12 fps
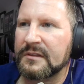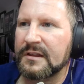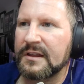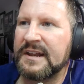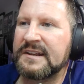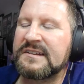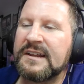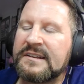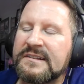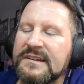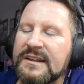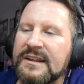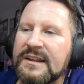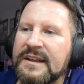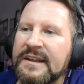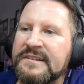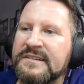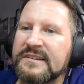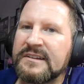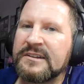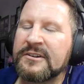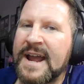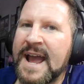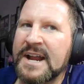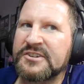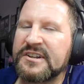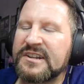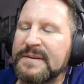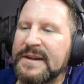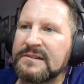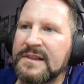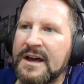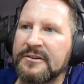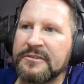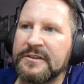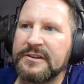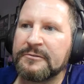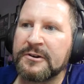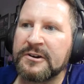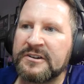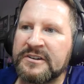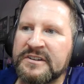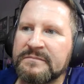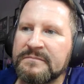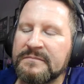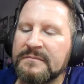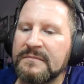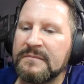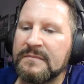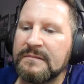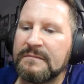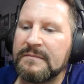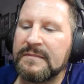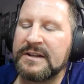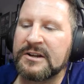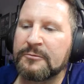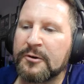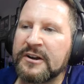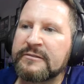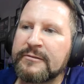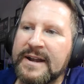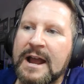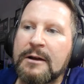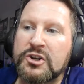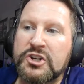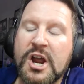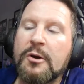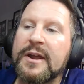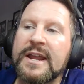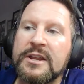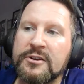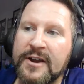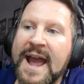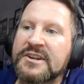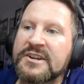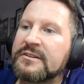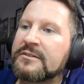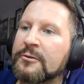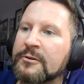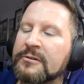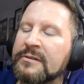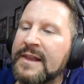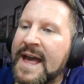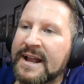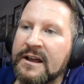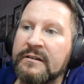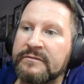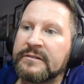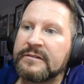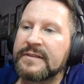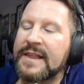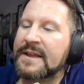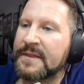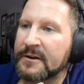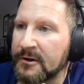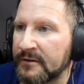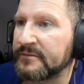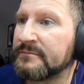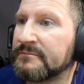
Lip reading: It's your actions speak louder than your words. And your words right now are showing your actions or lack thereof.